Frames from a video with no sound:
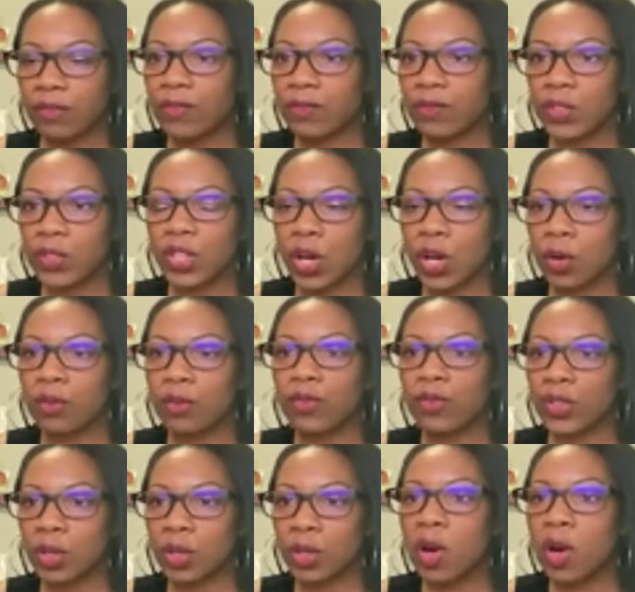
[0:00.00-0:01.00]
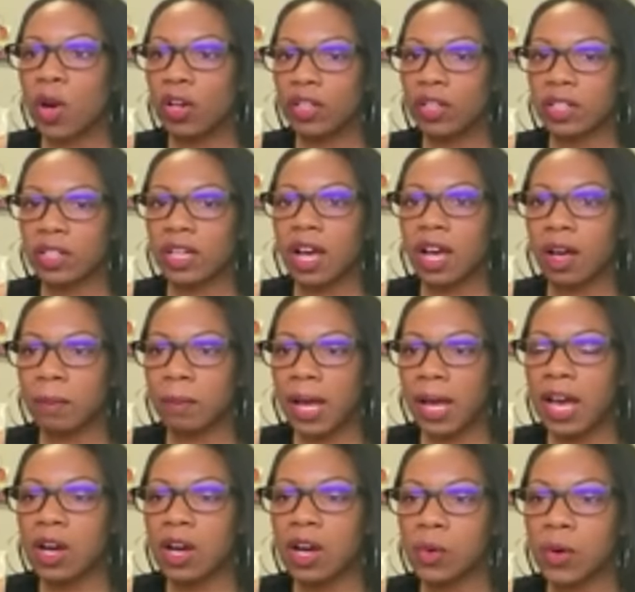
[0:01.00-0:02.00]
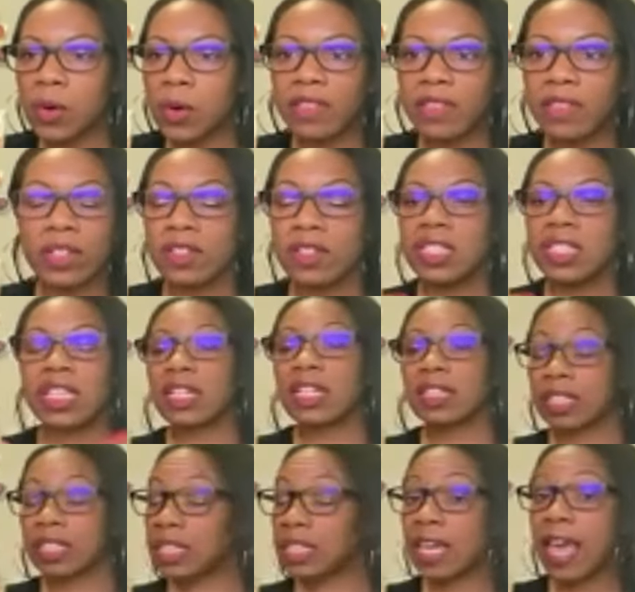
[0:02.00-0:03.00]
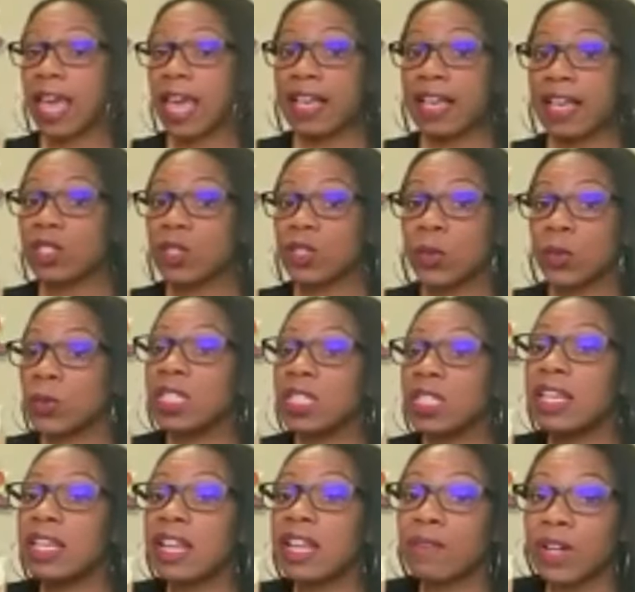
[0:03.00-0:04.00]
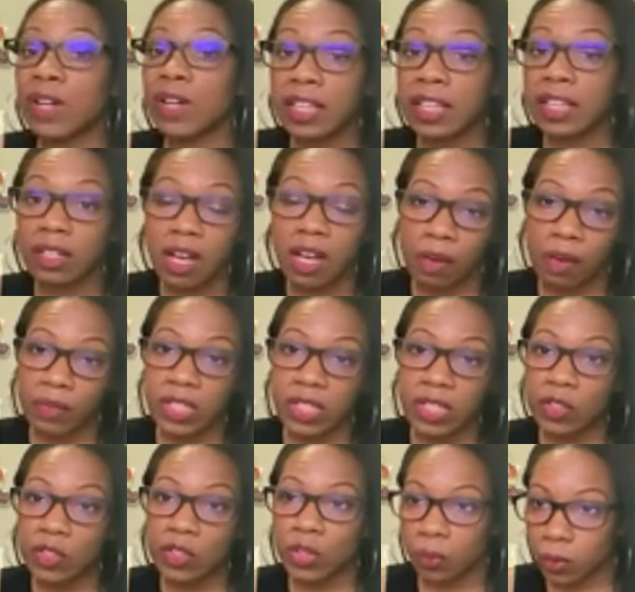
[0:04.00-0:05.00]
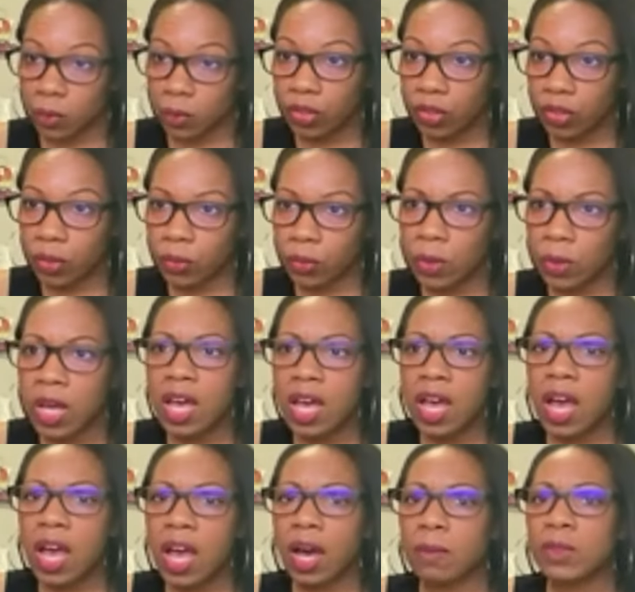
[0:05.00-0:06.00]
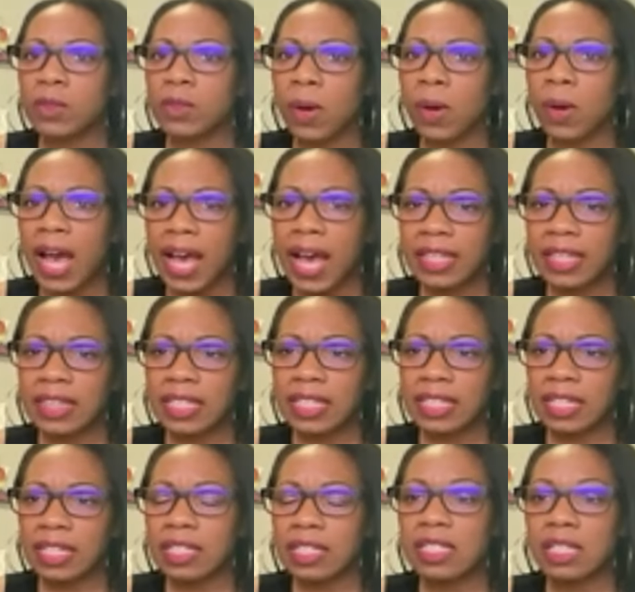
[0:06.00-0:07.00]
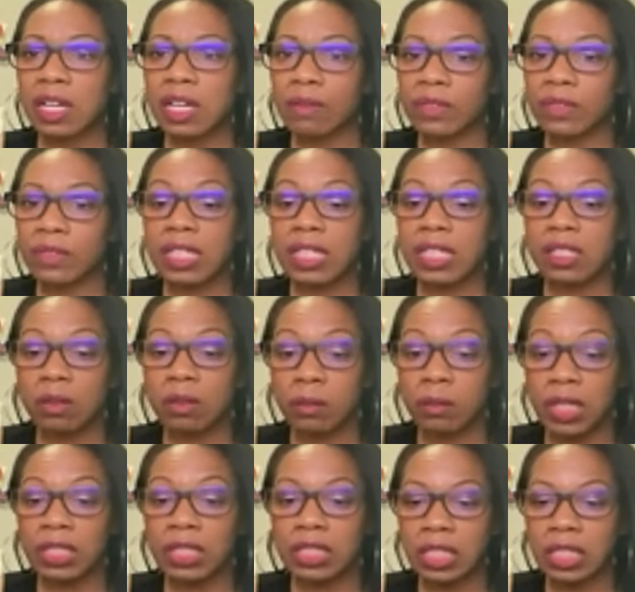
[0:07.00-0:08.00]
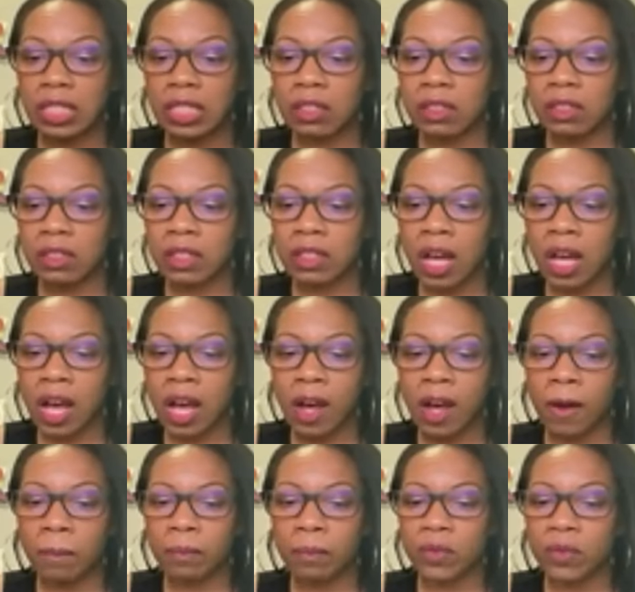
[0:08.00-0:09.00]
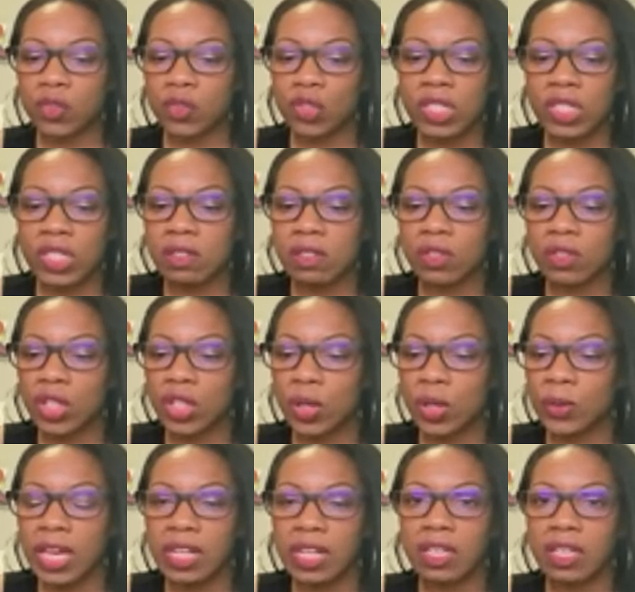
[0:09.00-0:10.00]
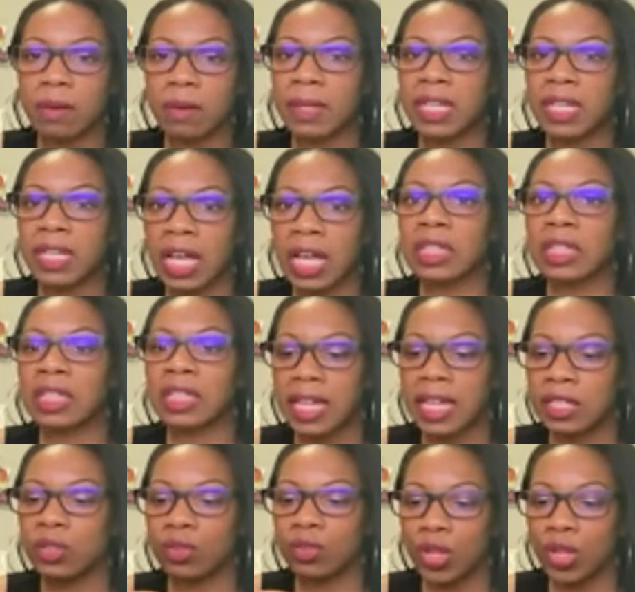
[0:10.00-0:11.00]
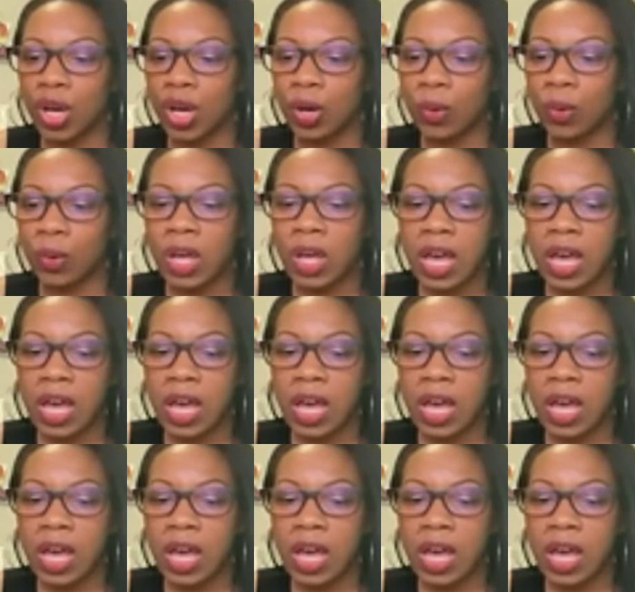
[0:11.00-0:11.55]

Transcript: you know, for your partner to come out and then suddenly he has those that never have a conversation with you. Um, so I think in itself, that's a big deal. Um, just, you know, getting him and not letting you know.